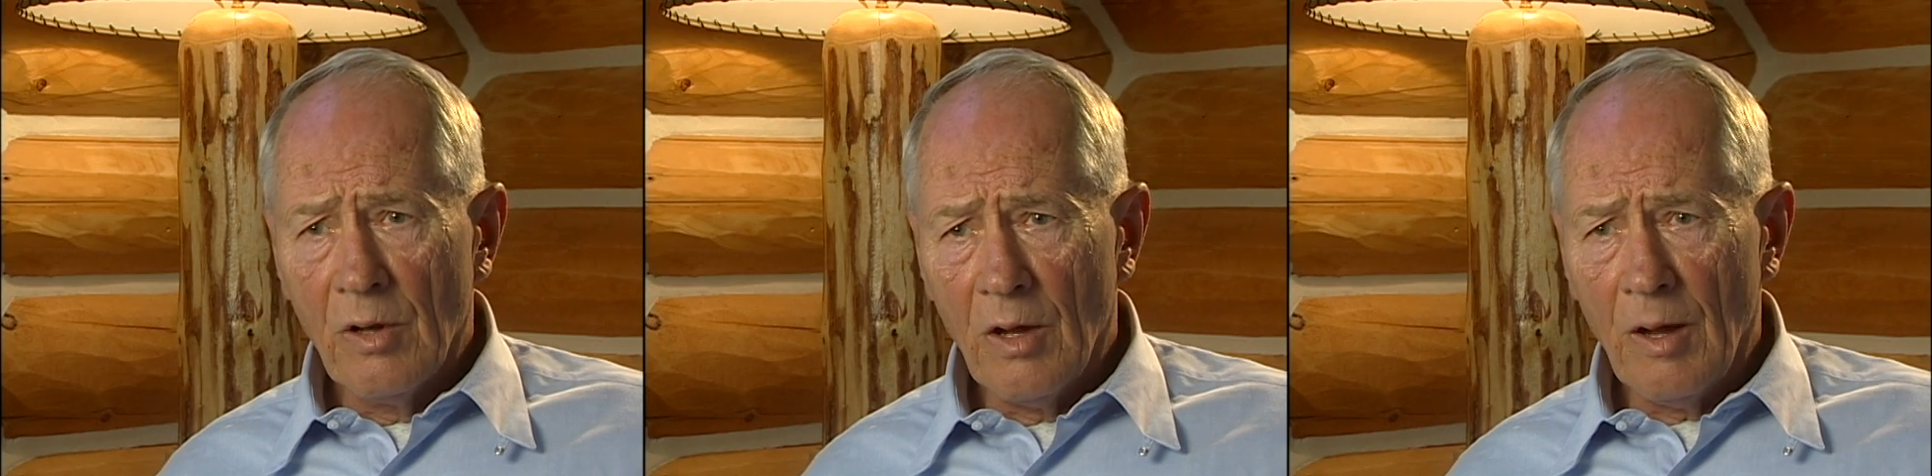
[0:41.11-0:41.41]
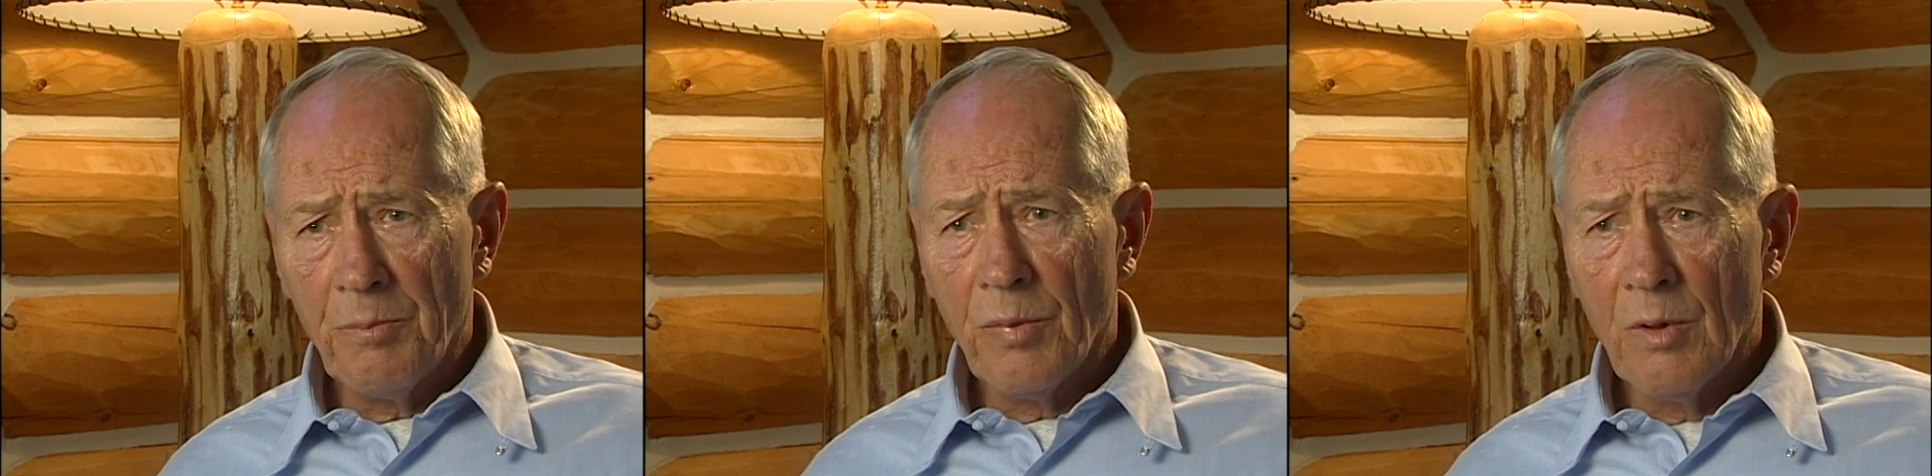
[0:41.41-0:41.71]

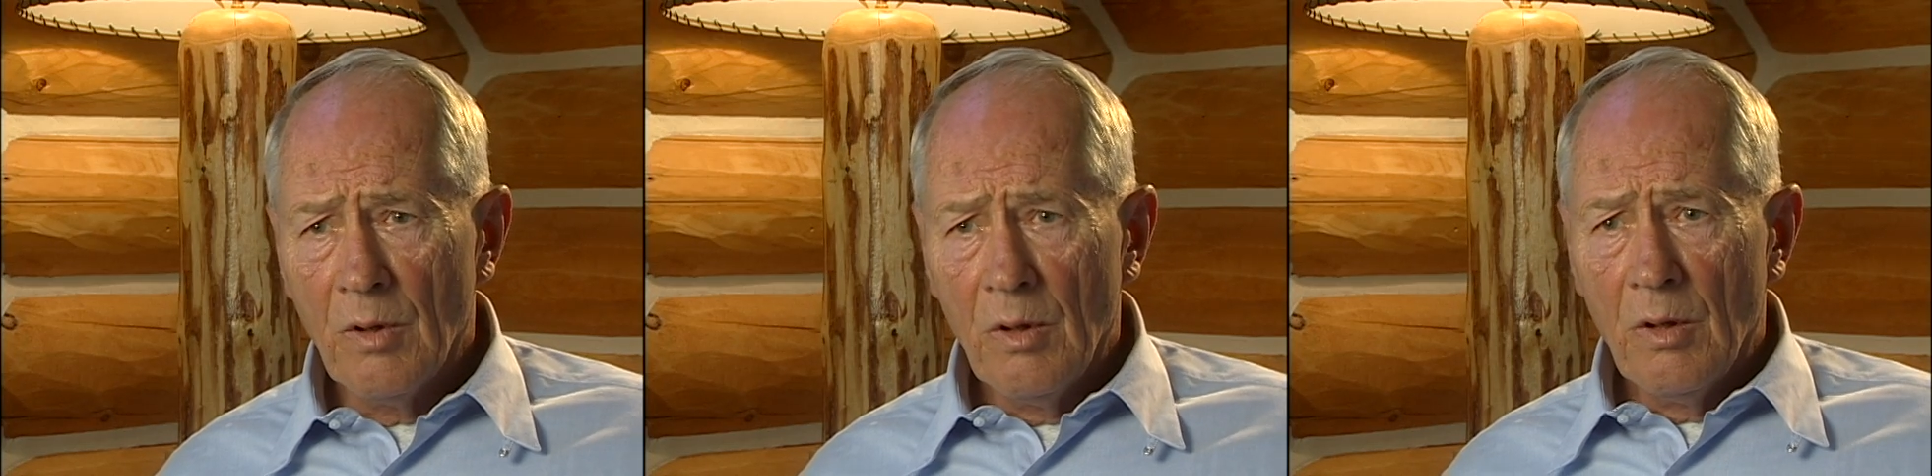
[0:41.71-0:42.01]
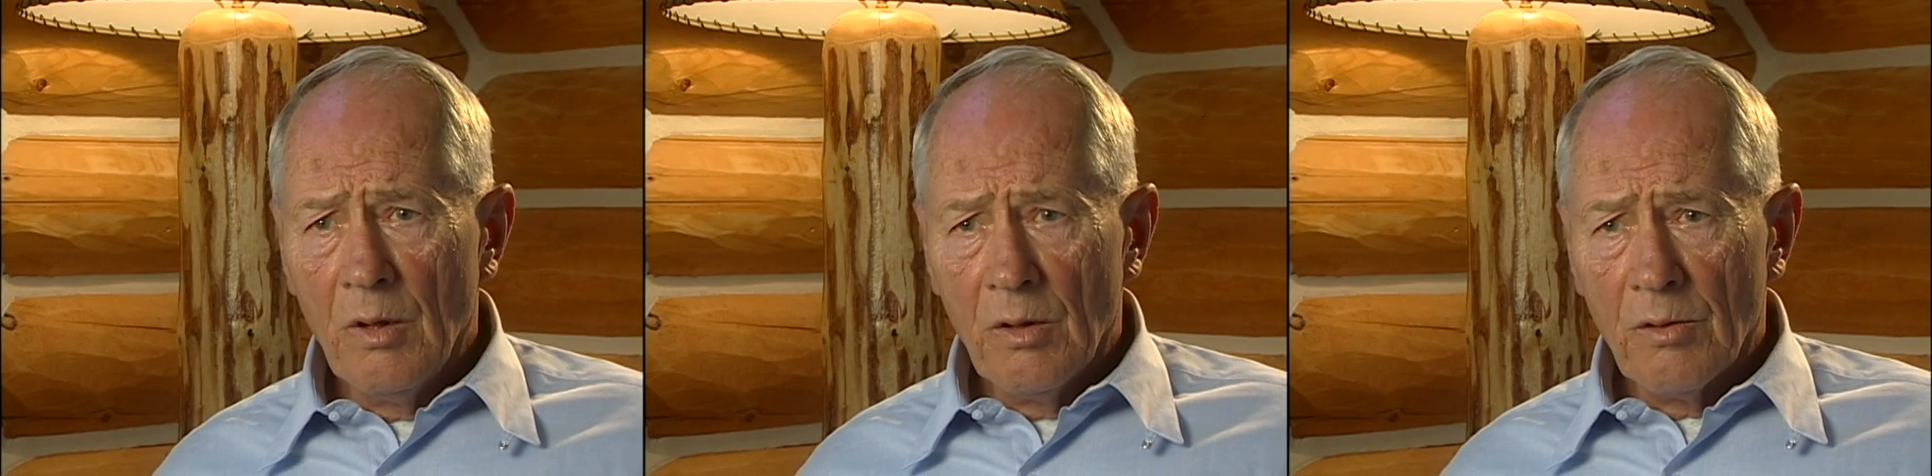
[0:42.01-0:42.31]

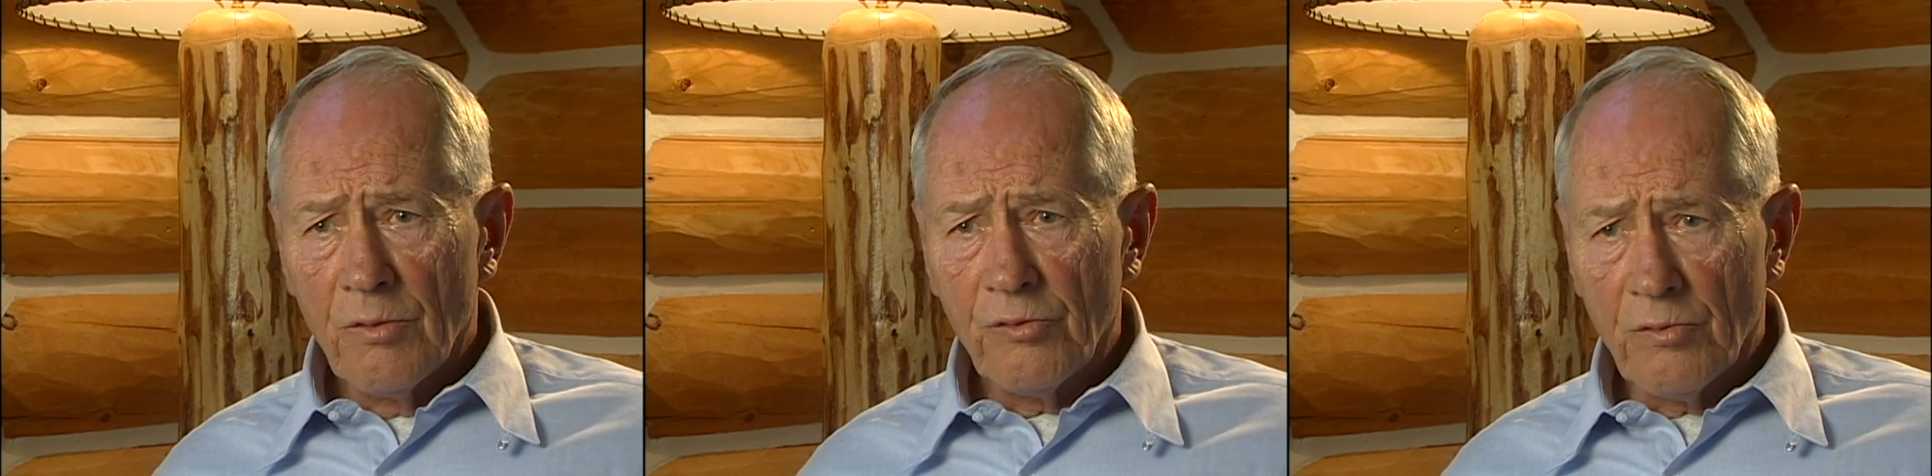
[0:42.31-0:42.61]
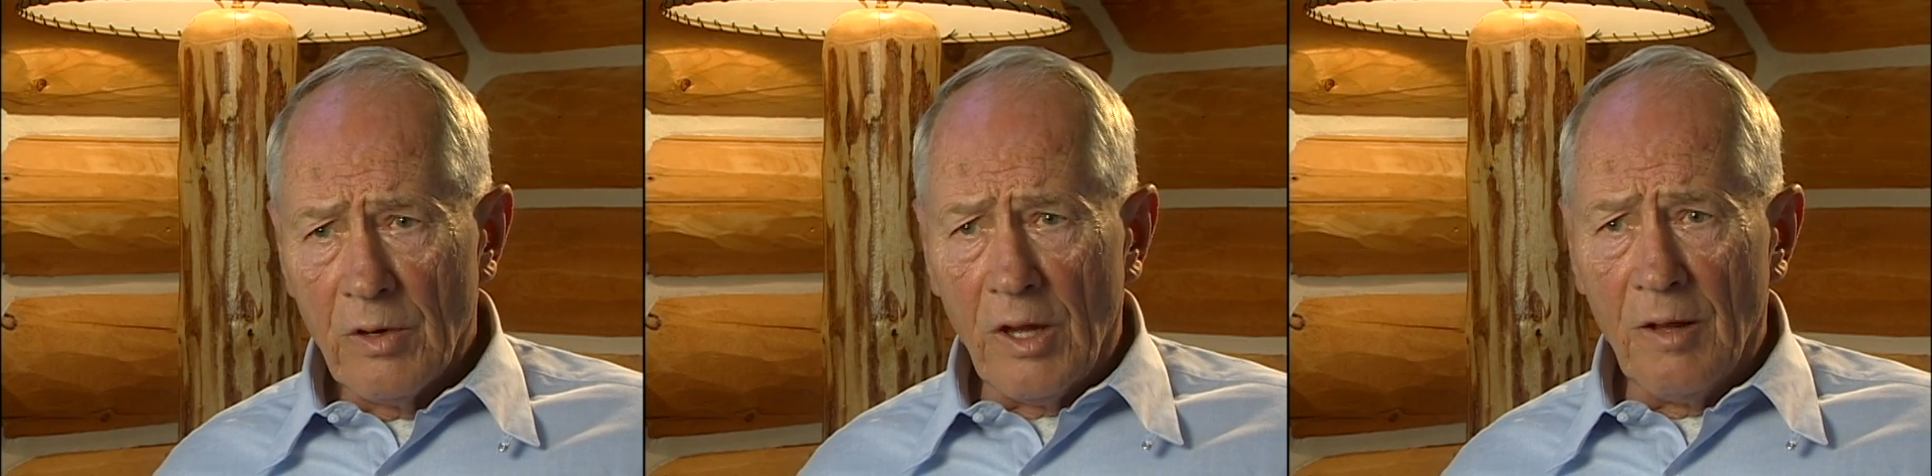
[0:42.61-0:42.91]

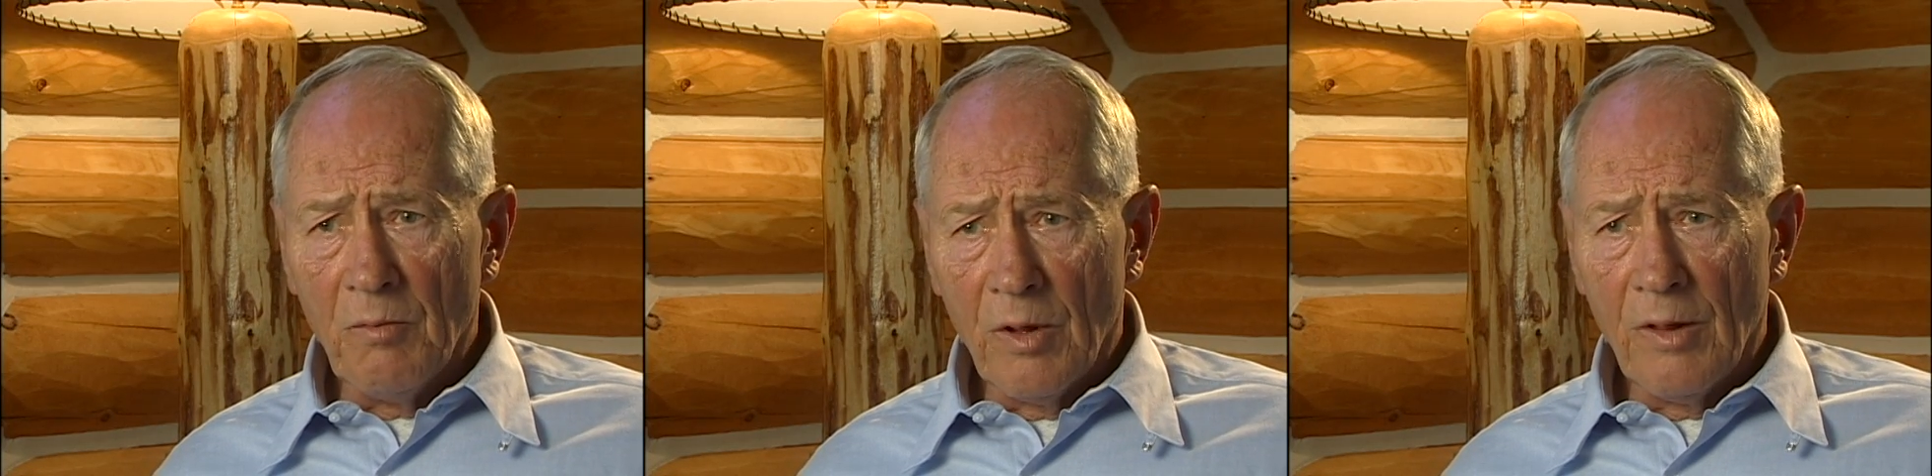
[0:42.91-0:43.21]
upstream on